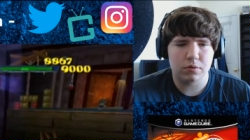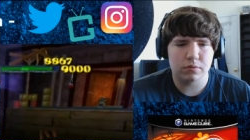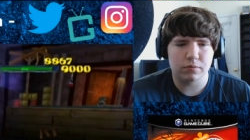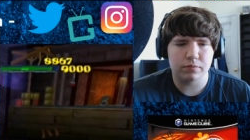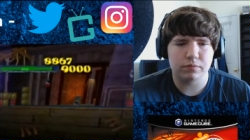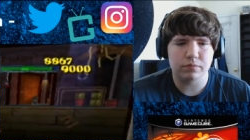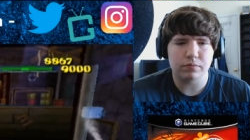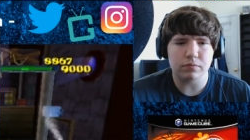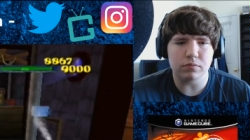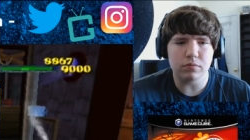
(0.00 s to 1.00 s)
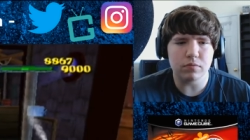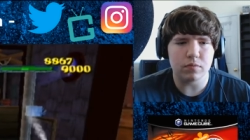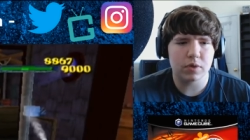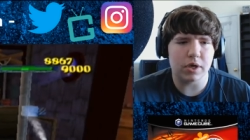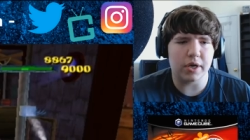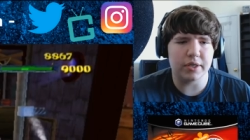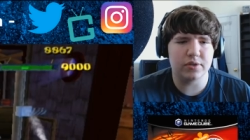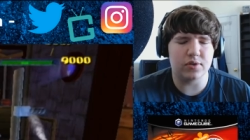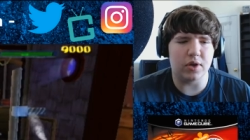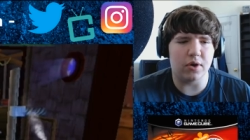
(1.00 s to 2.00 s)
Alright,
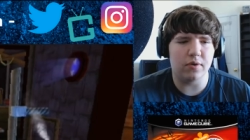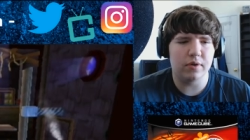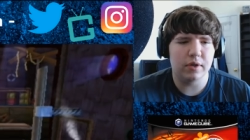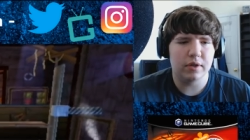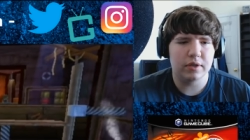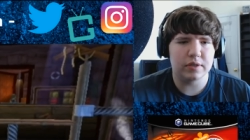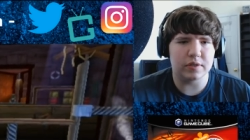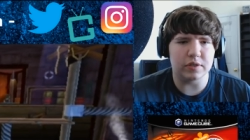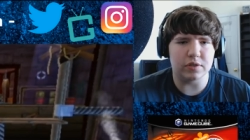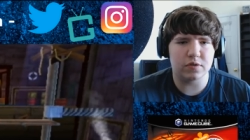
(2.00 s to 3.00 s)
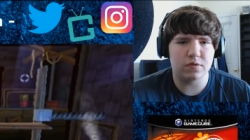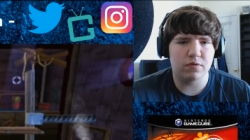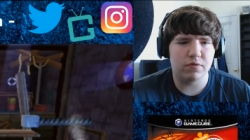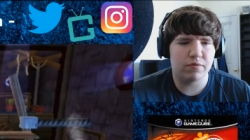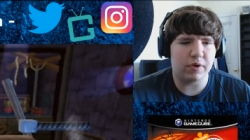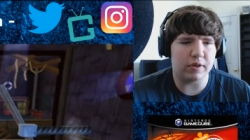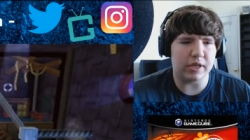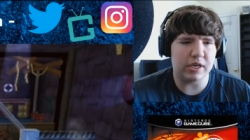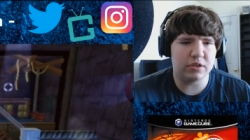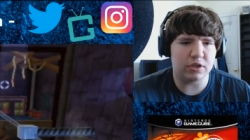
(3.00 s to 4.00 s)
so this is fairly
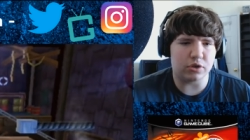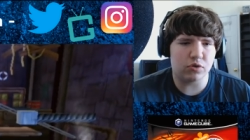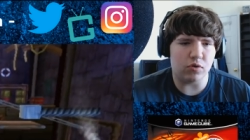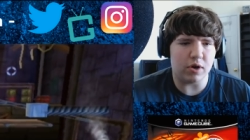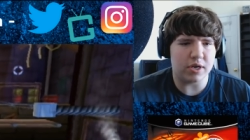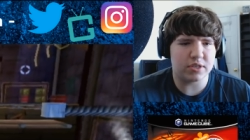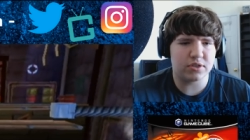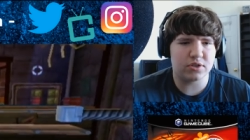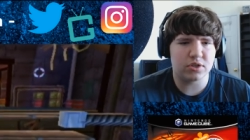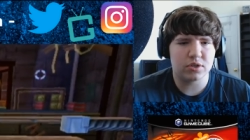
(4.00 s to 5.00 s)
easy to cross.